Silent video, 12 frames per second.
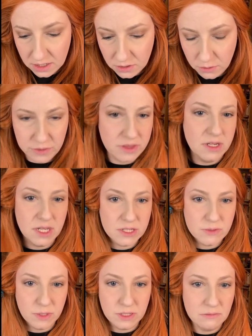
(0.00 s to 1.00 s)
go with the
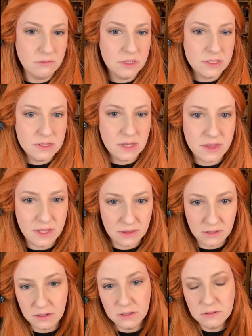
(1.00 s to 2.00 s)
NYX one, because I
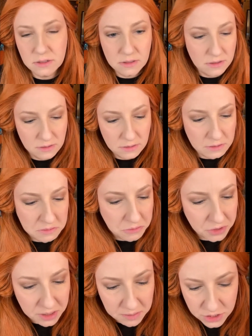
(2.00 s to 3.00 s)
think they're
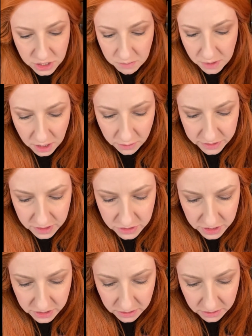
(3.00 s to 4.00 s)
pretty much on par with
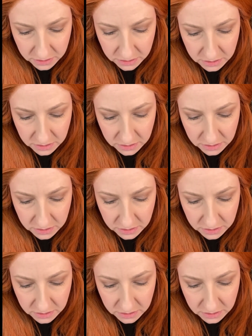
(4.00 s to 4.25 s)
each other.